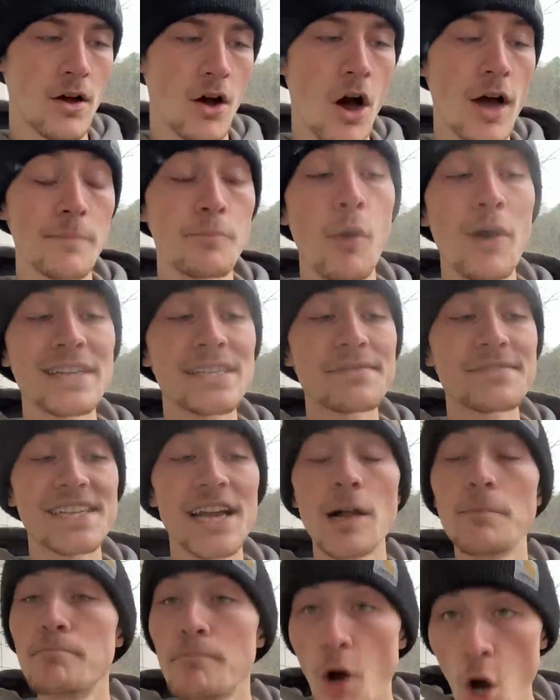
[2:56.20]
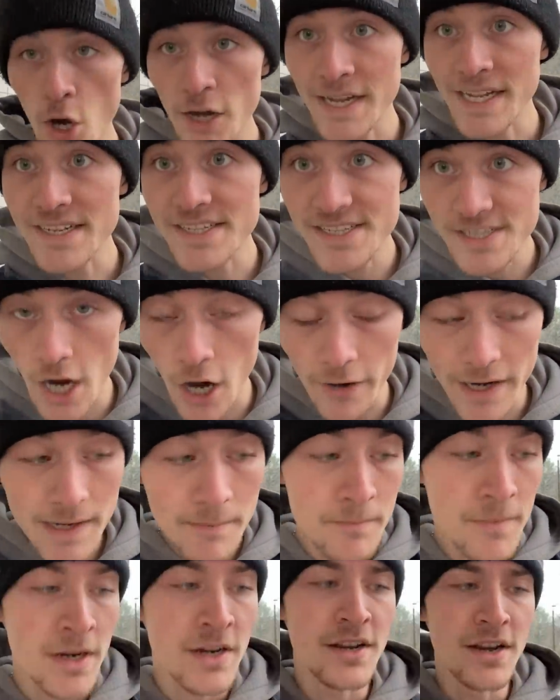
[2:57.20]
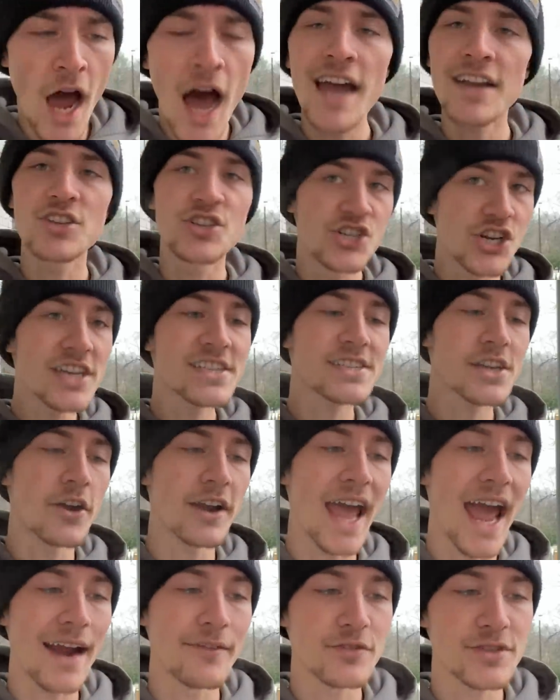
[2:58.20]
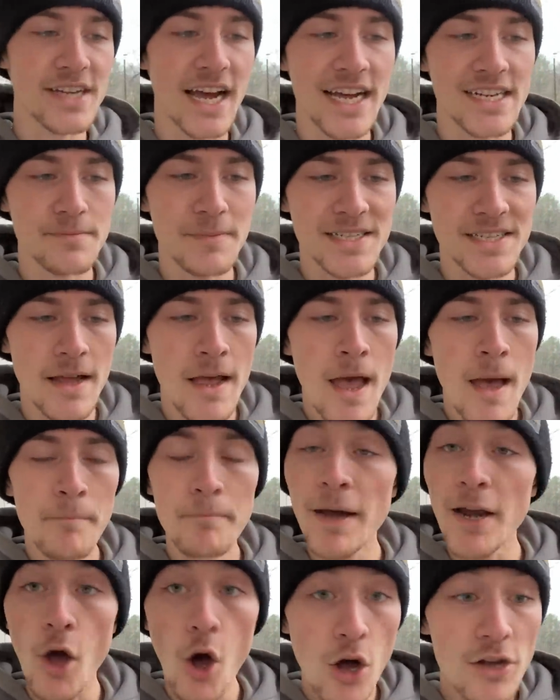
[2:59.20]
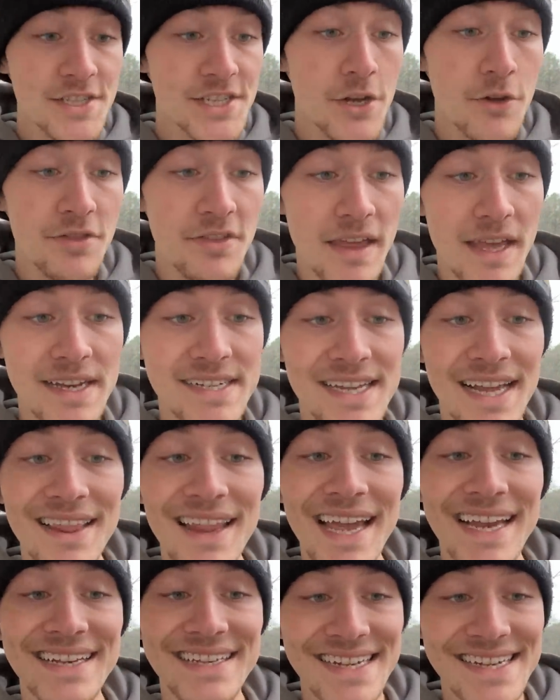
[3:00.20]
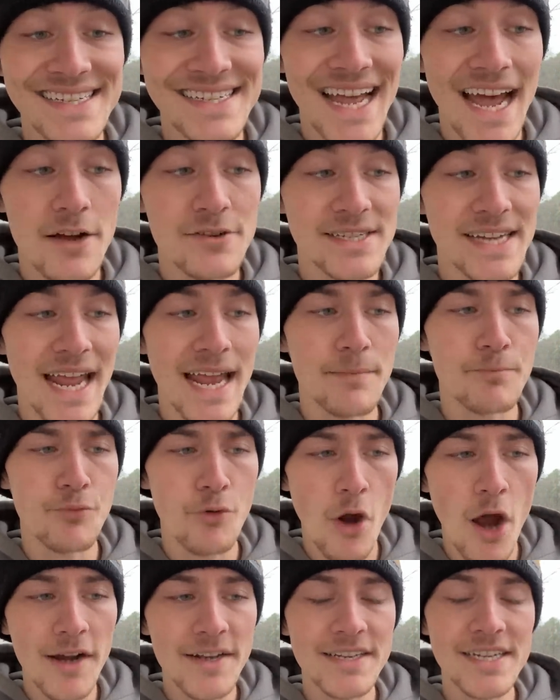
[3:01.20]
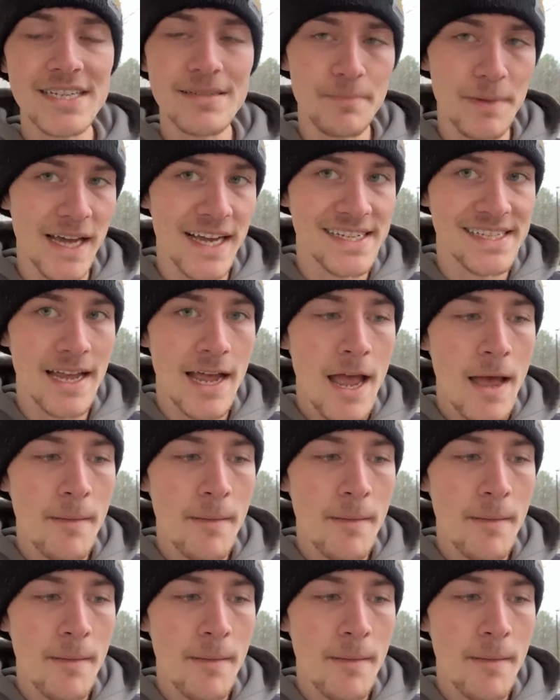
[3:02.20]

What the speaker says: on point-of-sale marketing, sorry, not just on advertisements, but also things like discounts and product displays